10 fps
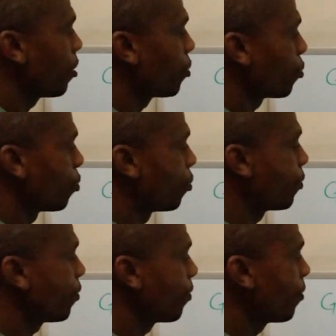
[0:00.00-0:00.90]

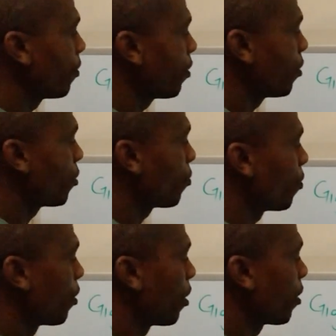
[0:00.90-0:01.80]
So it's
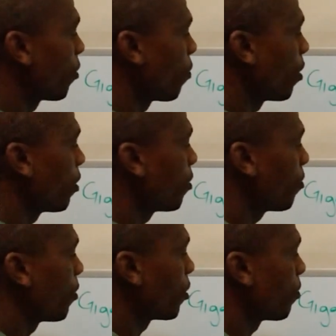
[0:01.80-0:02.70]
be like 1
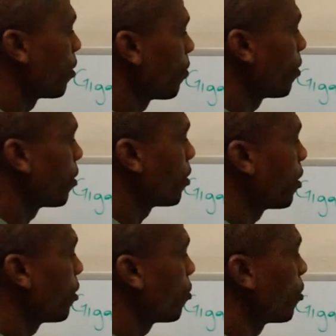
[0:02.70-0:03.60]
multiplied by
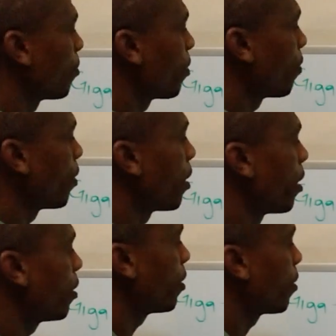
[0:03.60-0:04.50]
10 to the power
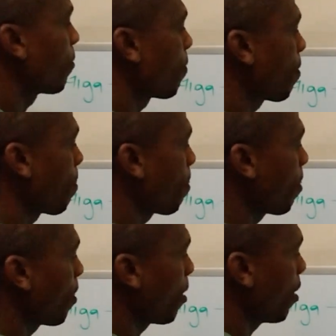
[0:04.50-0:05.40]
9
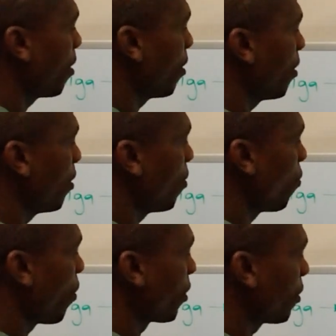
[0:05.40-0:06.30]

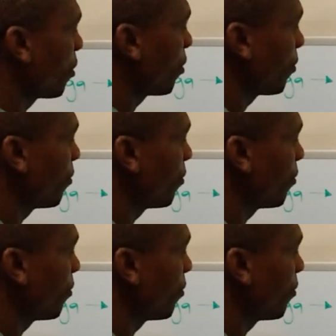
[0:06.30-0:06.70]
watts.